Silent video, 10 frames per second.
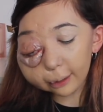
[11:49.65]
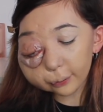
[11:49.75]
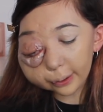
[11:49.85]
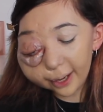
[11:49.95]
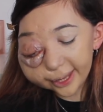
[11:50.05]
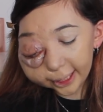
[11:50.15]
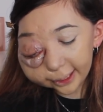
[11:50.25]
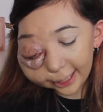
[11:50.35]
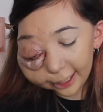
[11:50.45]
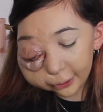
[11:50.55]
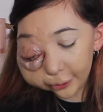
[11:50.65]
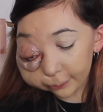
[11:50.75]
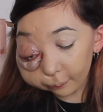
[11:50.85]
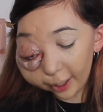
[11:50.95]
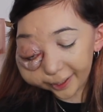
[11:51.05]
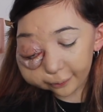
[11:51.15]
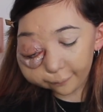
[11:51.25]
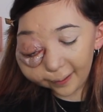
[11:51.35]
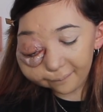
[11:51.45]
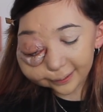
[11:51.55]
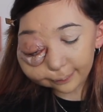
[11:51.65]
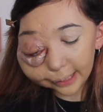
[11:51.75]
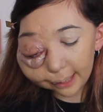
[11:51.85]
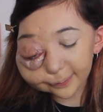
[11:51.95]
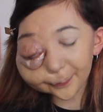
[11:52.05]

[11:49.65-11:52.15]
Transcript: although I think that couldn't work in your favour sometimes,